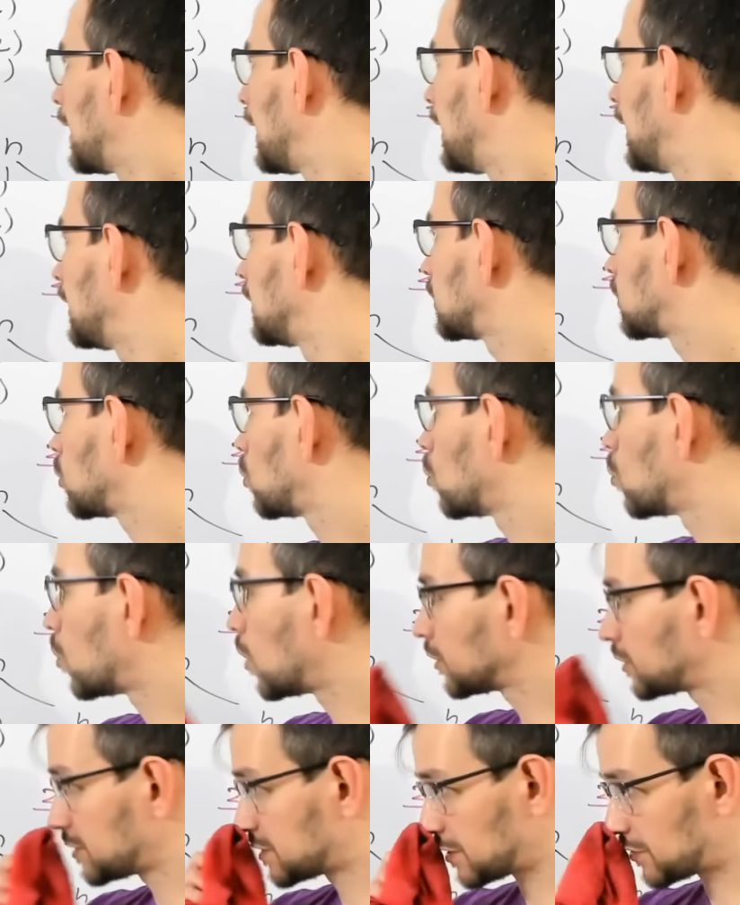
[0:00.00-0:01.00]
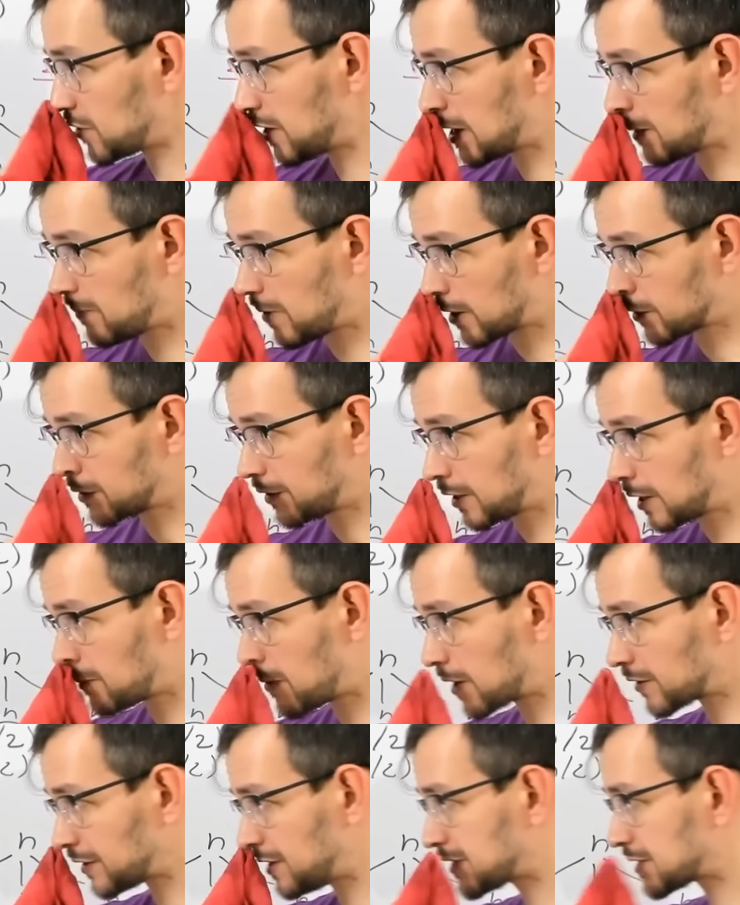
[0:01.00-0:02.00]
And what is the tricky part? The tricky
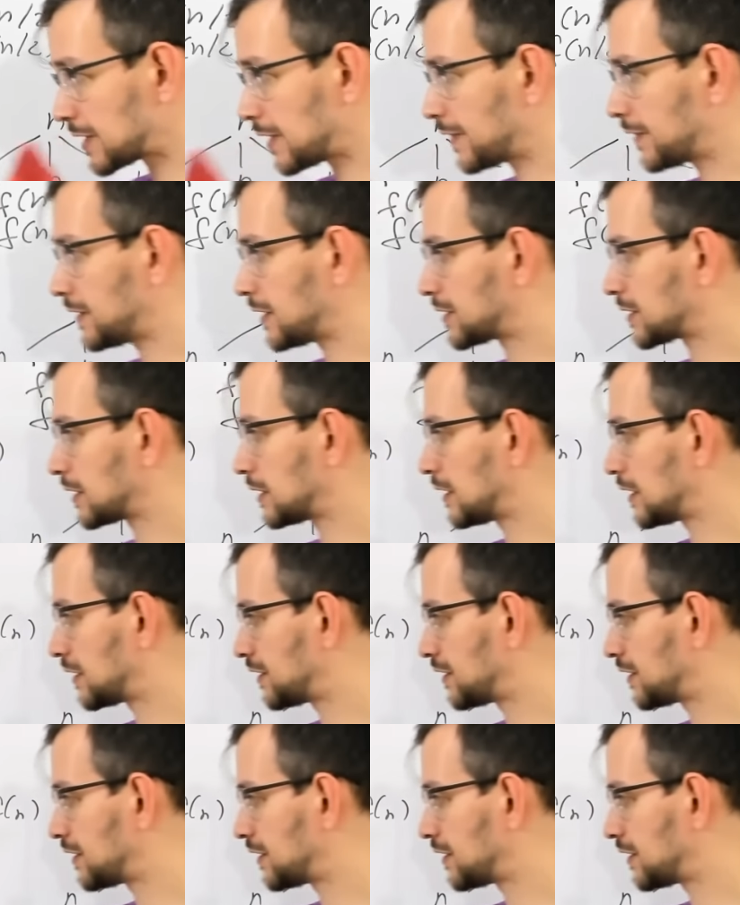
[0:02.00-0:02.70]
part is that